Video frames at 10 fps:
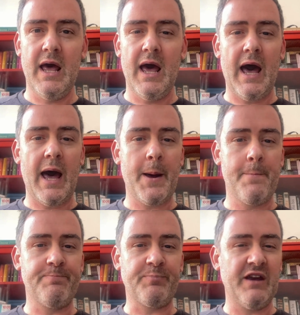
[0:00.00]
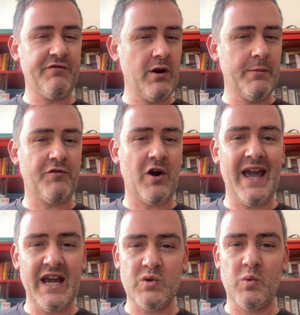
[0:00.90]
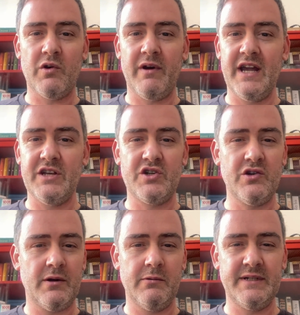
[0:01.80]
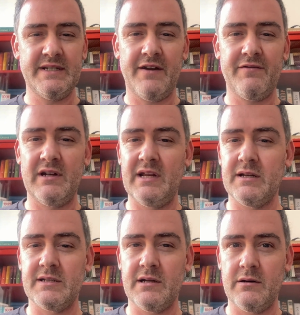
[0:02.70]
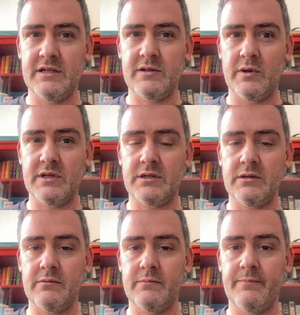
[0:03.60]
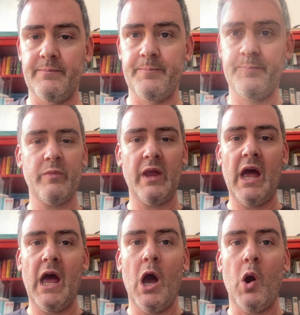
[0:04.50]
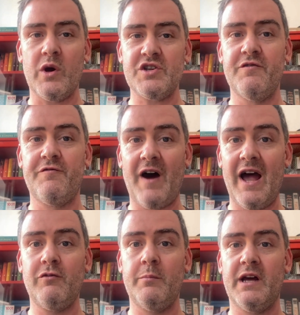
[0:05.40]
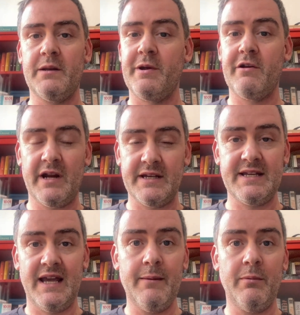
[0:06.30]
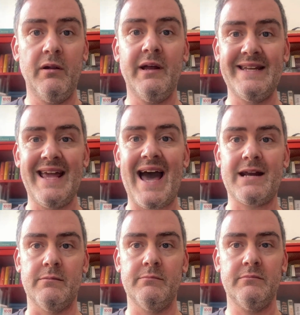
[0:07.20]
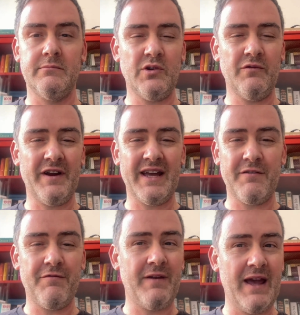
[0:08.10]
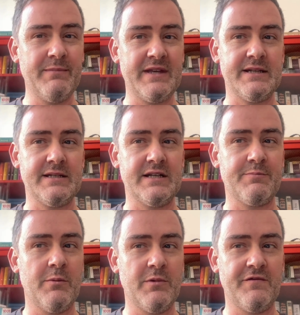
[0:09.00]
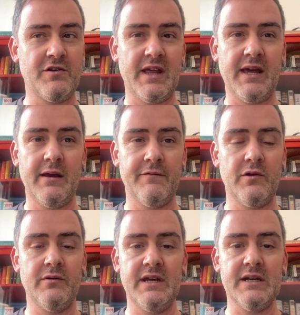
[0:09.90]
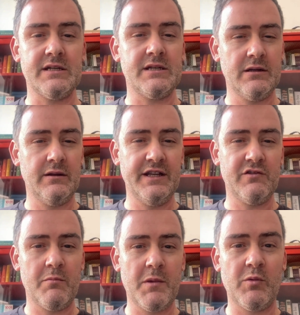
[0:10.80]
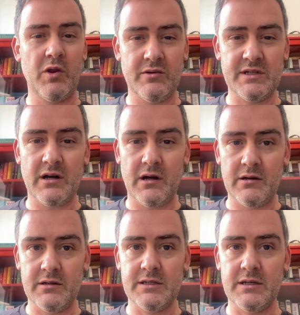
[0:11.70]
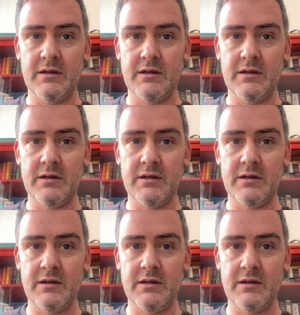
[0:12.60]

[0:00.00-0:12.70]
Um, if you're aiming for a H1 or a H2, I would definitely consider this question. Question five will be on the periodic table and the atom. Don't forget the flame test experiment if you're thinking of doing this. You'll need to remember those colors.